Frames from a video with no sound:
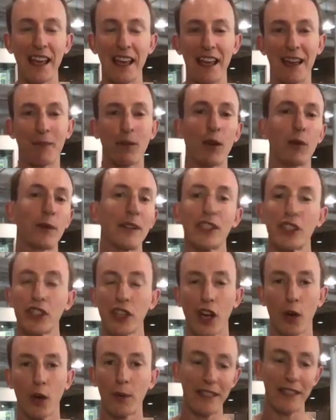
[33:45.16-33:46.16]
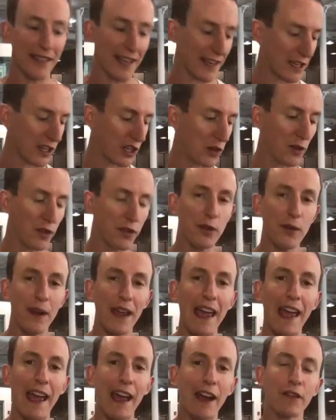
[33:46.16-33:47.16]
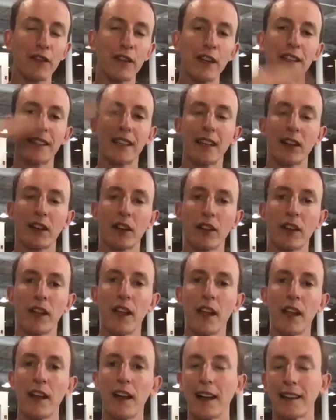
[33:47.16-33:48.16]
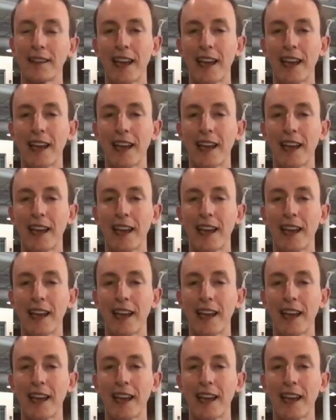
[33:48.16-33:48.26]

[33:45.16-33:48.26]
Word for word: in what we show. We take you through every single uh,